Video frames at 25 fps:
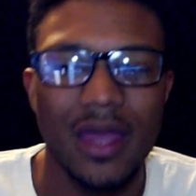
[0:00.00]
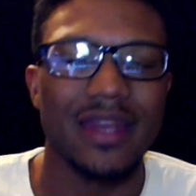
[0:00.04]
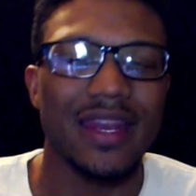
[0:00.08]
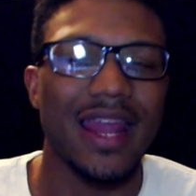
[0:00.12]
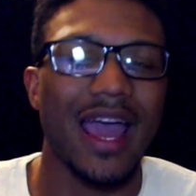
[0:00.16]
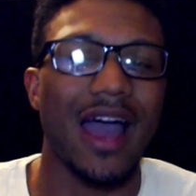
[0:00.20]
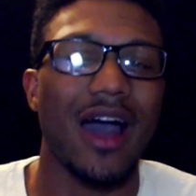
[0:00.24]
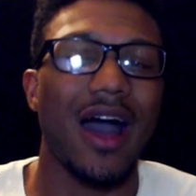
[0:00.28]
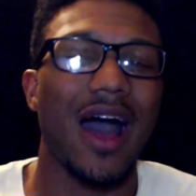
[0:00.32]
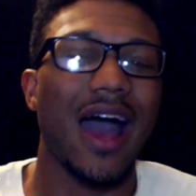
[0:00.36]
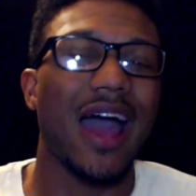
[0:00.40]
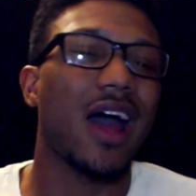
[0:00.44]

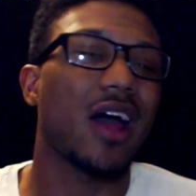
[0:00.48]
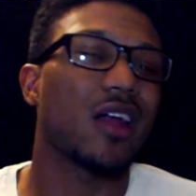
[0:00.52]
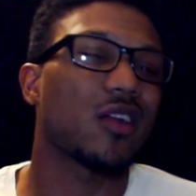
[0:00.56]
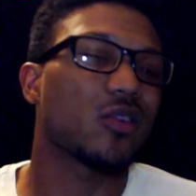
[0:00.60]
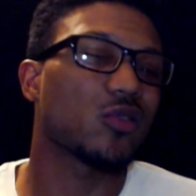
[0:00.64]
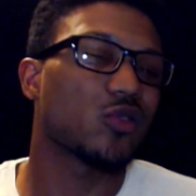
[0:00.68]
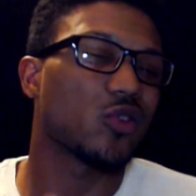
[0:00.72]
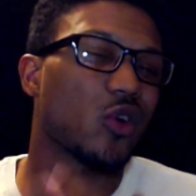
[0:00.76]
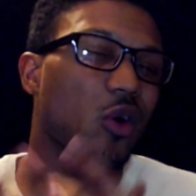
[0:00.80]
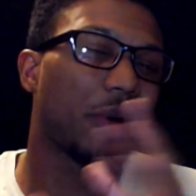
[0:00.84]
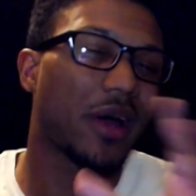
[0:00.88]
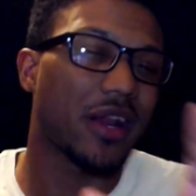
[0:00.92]
Now, I
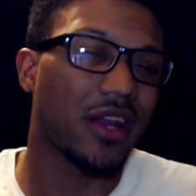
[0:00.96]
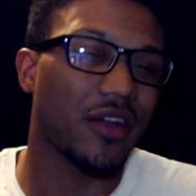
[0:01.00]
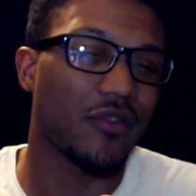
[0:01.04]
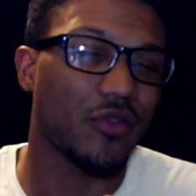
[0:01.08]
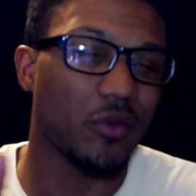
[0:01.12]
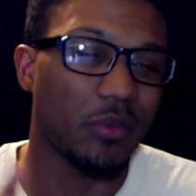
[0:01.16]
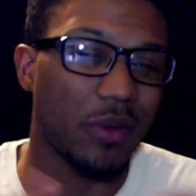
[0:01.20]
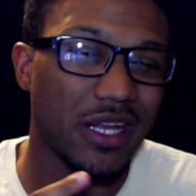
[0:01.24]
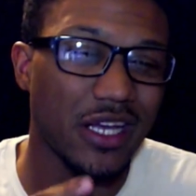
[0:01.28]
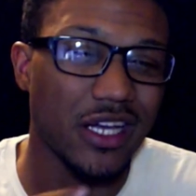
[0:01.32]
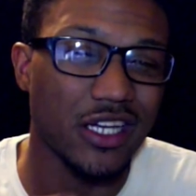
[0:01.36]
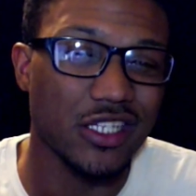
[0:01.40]
don't know about
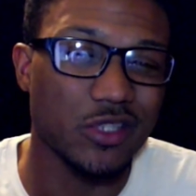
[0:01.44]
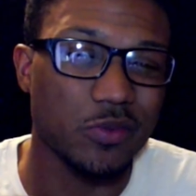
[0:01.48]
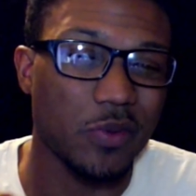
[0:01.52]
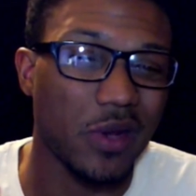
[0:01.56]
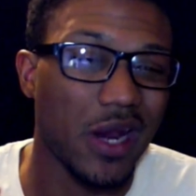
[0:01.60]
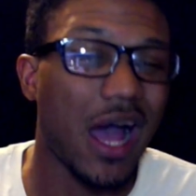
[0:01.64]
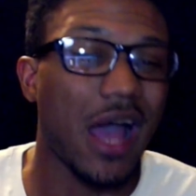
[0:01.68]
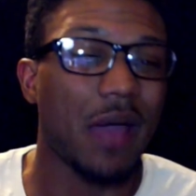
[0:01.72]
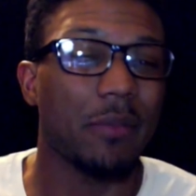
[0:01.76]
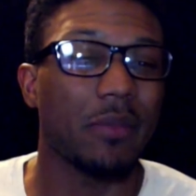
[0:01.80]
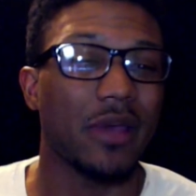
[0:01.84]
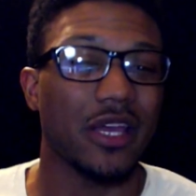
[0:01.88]
everybody else, but
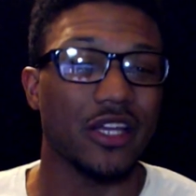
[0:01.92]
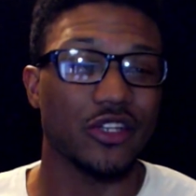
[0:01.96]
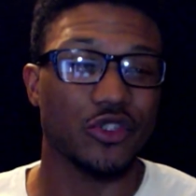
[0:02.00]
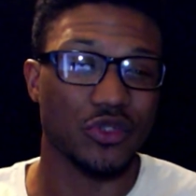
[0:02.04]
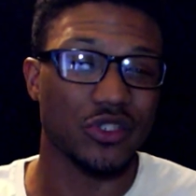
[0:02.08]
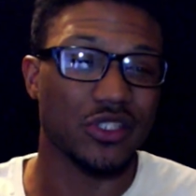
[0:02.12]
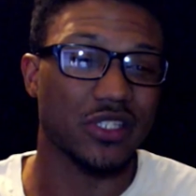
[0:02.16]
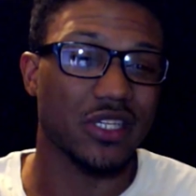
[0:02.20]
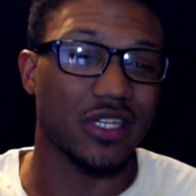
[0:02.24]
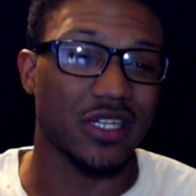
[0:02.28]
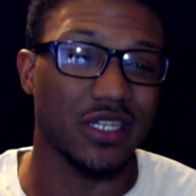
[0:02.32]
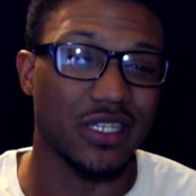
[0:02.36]
I'm
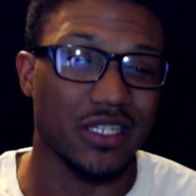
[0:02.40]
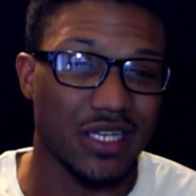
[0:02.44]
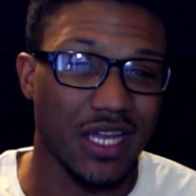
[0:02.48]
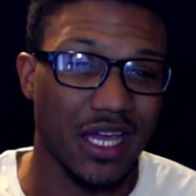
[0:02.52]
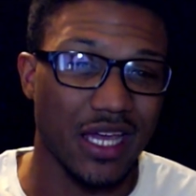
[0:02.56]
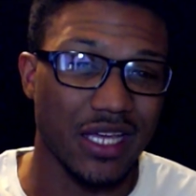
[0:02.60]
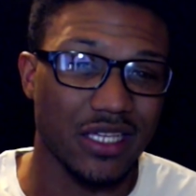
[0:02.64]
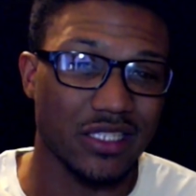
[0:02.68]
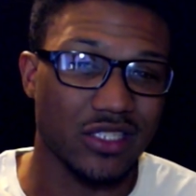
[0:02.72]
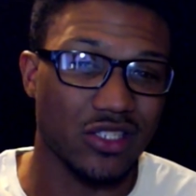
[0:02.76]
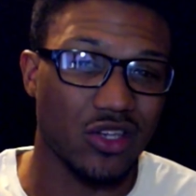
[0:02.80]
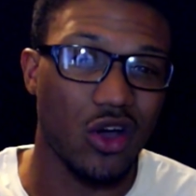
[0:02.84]
interested in
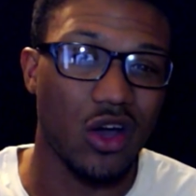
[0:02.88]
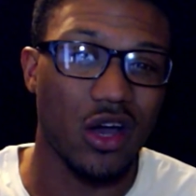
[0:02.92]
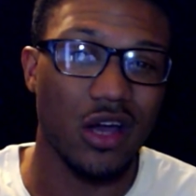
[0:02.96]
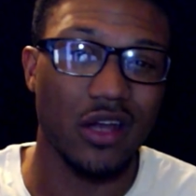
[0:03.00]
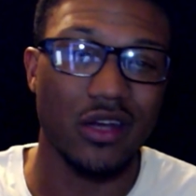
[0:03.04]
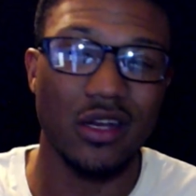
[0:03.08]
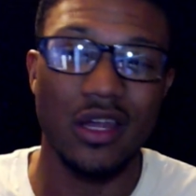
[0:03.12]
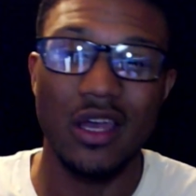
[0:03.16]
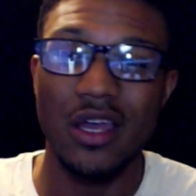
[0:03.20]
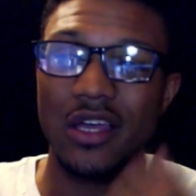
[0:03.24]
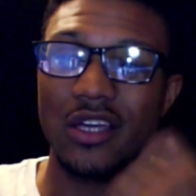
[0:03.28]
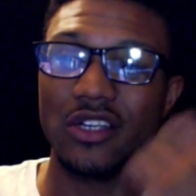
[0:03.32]
Days
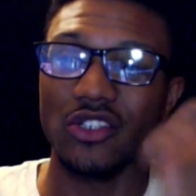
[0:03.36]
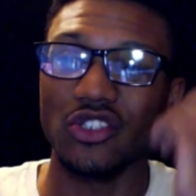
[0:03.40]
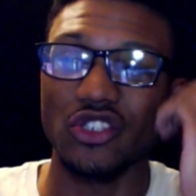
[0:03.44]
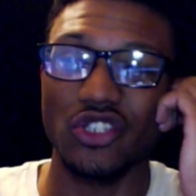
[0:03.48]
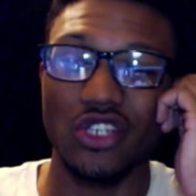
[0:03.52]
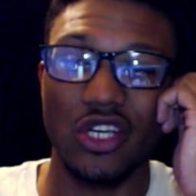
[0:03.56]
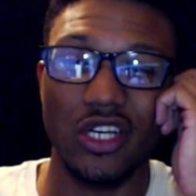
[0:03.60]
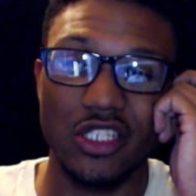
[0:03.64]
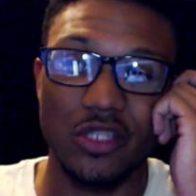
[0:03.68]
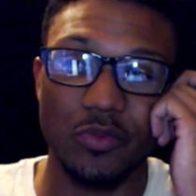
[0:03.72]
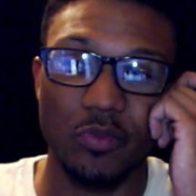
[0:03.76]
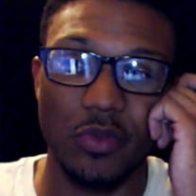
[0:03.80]
Gone
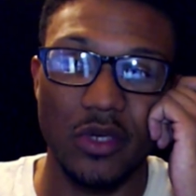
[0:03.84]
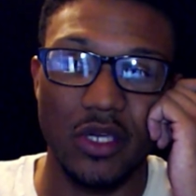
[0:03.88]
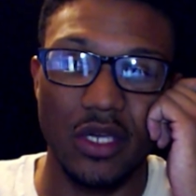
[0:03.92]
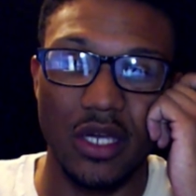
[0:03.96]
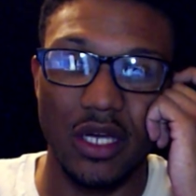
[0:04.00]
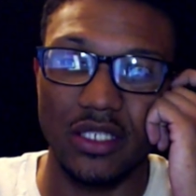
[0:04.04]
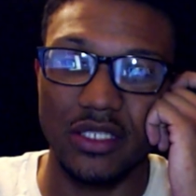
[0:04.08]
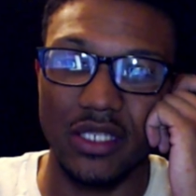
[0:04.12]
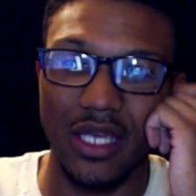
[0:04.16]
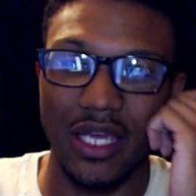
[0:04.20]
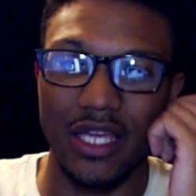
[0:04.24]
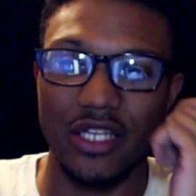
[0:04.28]
just
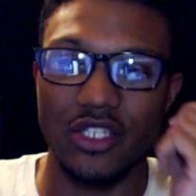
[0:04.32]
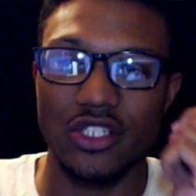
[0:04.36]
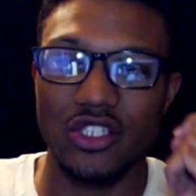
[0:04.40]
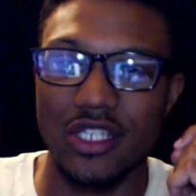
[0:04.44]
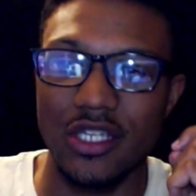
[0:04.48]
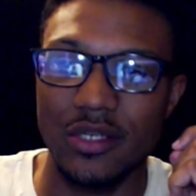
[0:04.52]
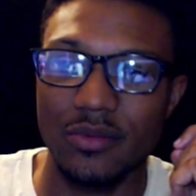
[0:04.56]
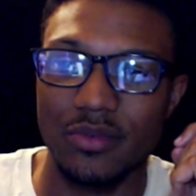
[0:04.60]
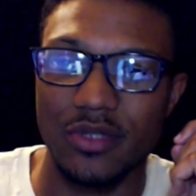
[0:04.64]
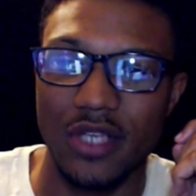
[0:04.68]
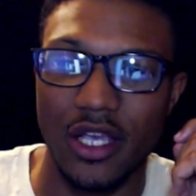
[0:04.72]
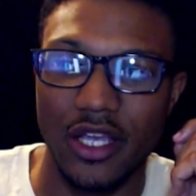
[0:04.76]
because it
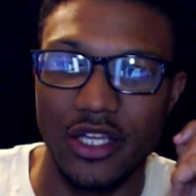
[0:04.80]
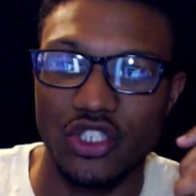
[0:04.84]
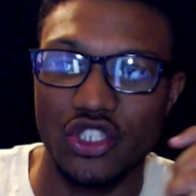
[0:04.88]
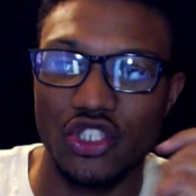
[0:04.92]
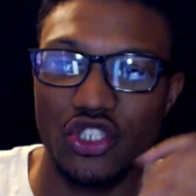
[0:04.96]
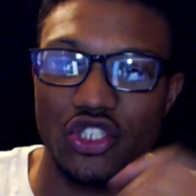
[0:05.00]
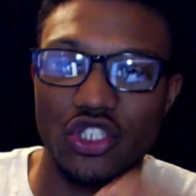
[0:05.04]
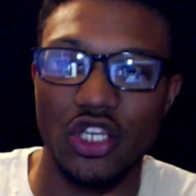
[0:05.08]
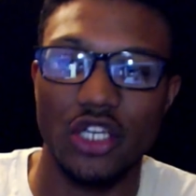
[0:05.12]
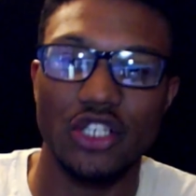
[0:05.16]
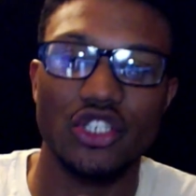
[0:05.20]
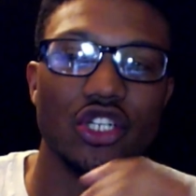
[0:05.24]
seems like it's
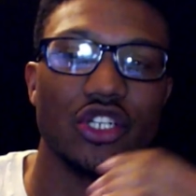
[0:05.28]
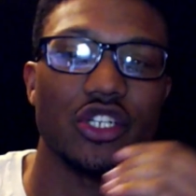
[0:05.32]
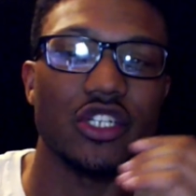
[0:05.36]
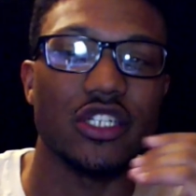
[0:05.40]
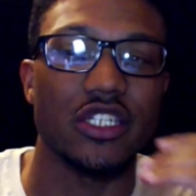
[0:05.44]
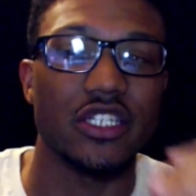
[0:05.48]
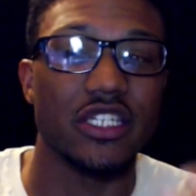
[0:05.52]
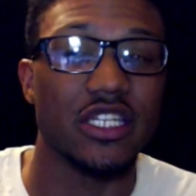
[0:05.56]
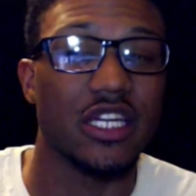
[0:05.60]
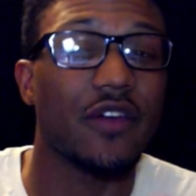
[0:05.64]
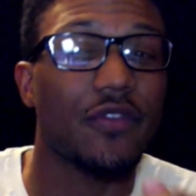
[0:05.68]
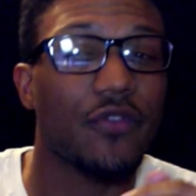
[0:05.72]
such a
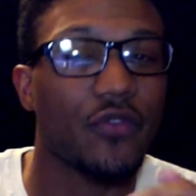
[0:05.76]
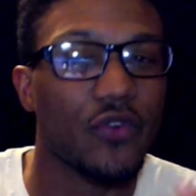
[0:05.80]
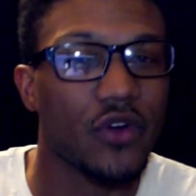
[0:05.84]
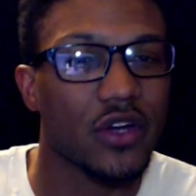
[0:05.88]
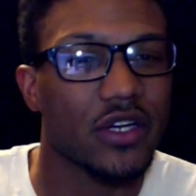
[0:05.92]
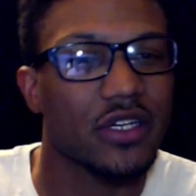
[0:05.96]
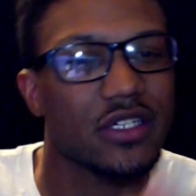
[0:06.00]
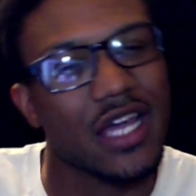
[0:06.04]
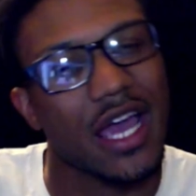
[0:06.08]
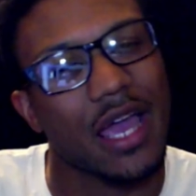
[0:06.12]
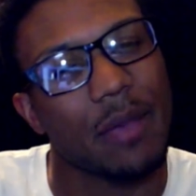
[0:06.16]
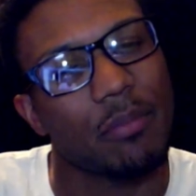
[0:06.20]

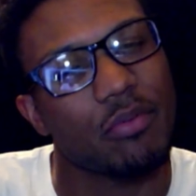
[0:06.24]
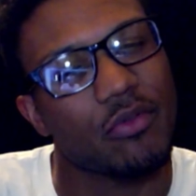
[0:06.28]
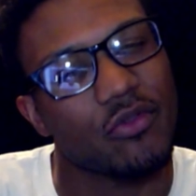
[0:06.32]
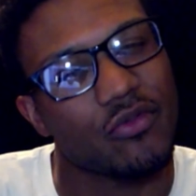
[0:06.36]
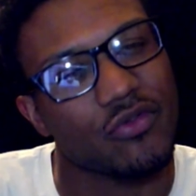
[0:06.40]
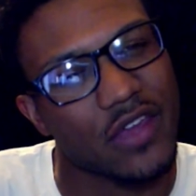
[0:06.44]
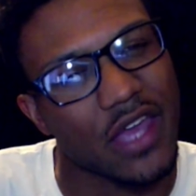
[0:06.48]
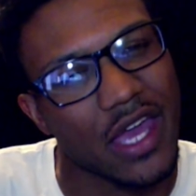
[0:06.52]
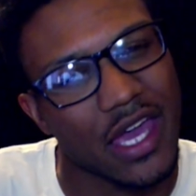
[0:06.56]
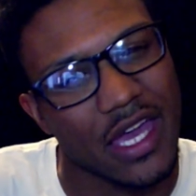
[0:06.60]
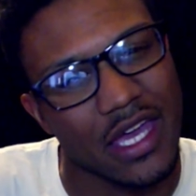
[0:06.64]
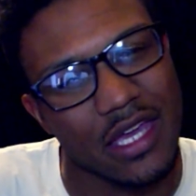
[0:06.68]
different type
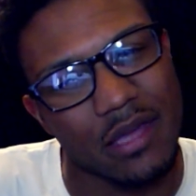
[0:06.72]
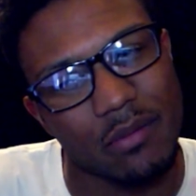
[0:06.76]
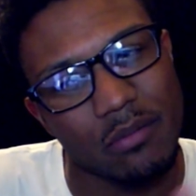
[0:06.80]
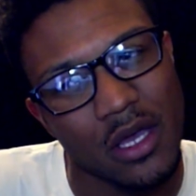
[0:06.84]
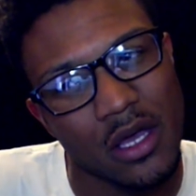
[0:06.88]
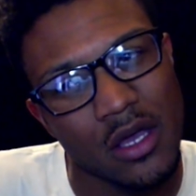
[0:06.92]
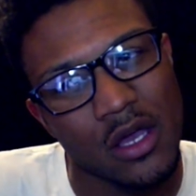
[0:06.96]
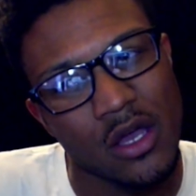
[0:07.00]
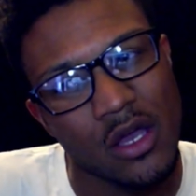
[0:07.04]
of game.